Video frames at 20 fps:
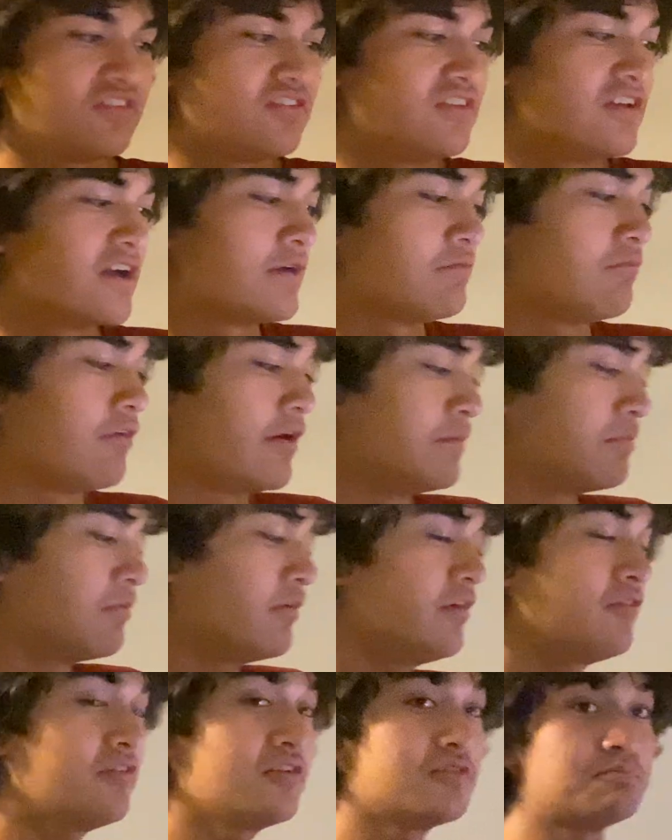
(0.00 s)
DIY
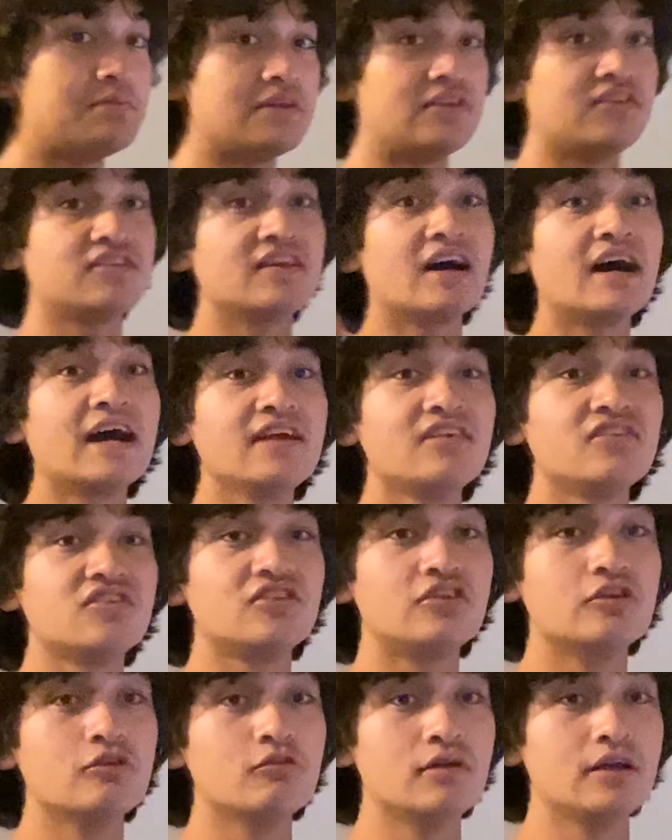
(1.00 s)
playlist besides
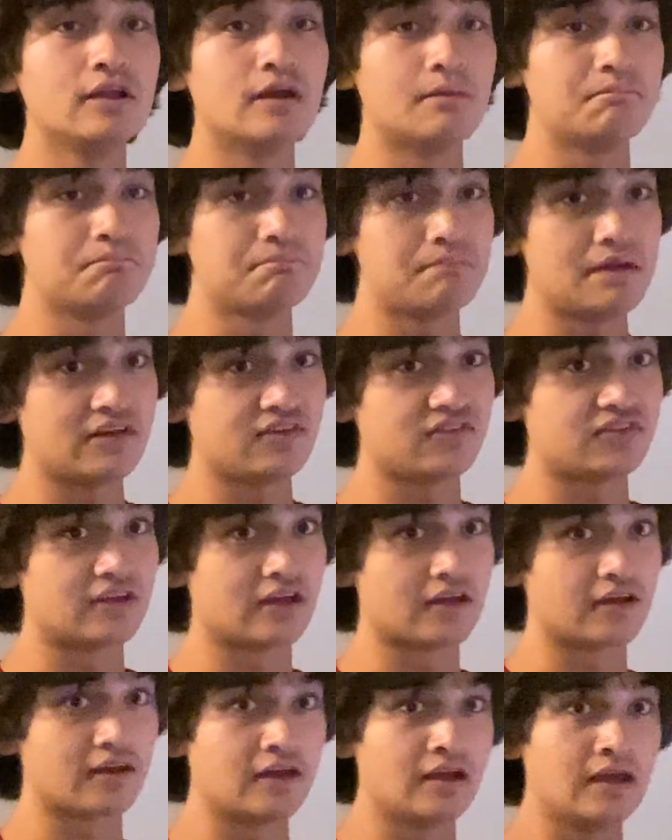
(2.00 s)
doing a
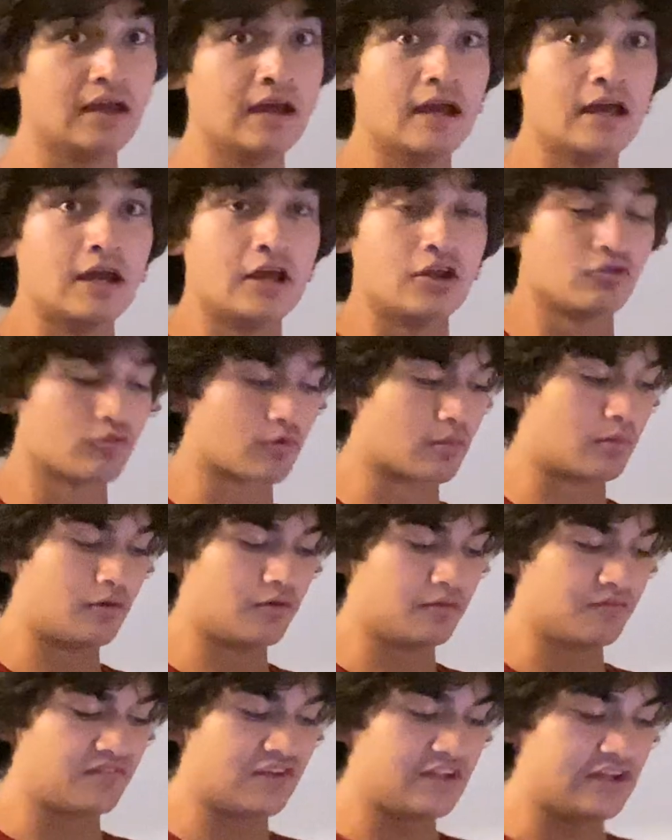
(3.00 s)
basic
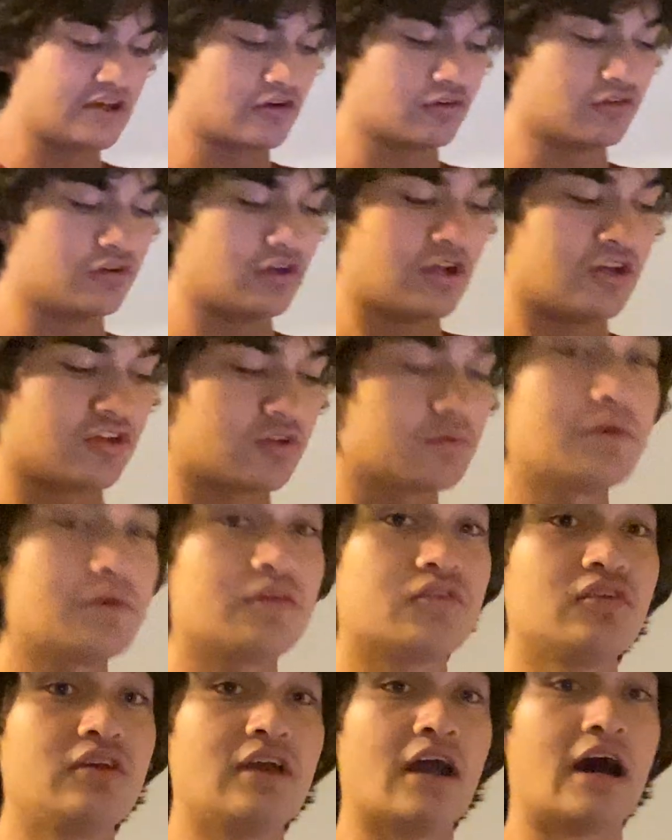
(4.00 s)
normal video. So
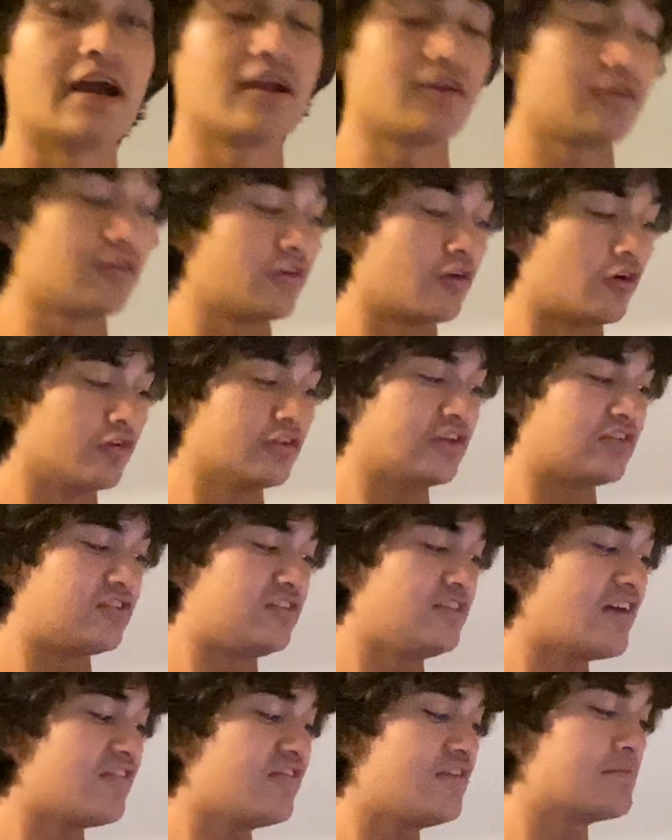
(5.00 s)
basically, I could call this
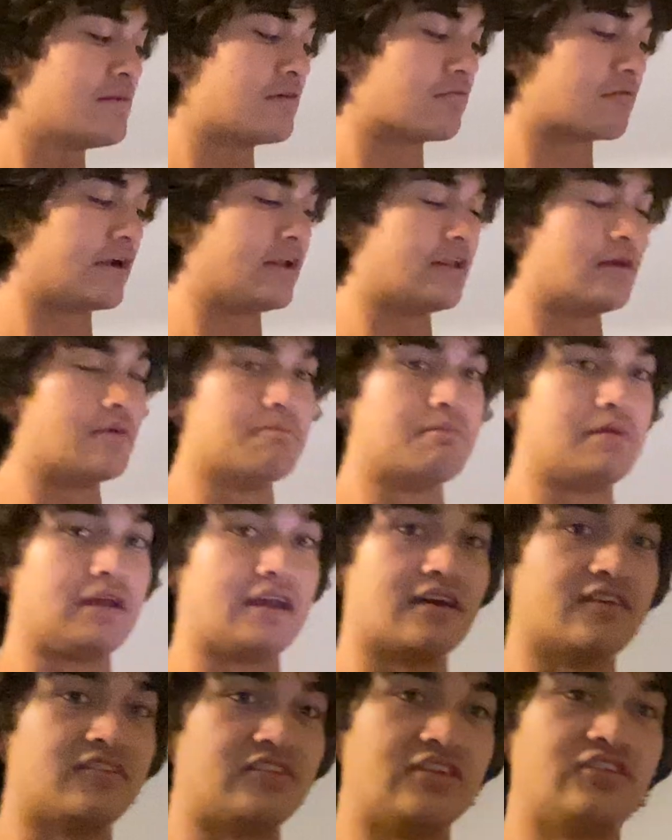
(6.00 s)
nothing but random
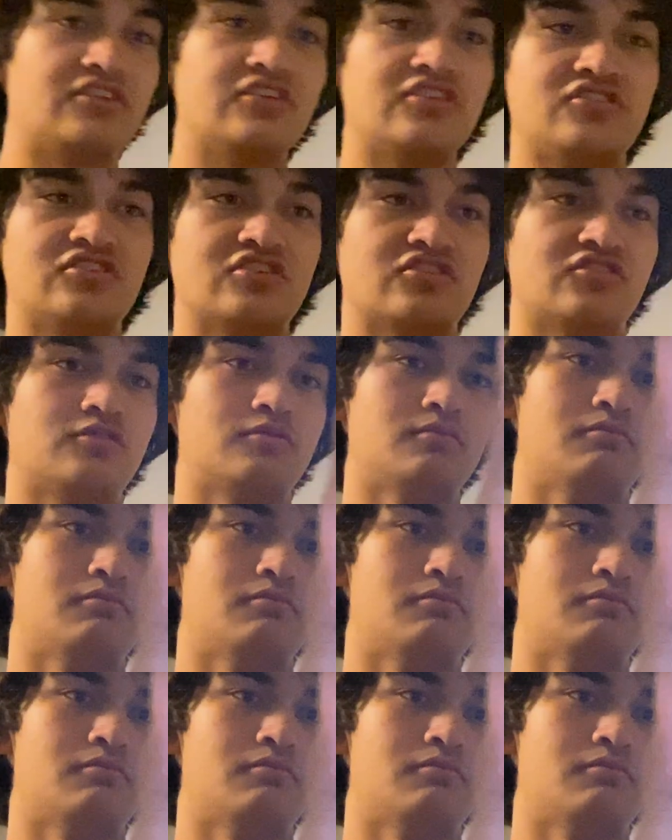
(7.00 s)
because this is just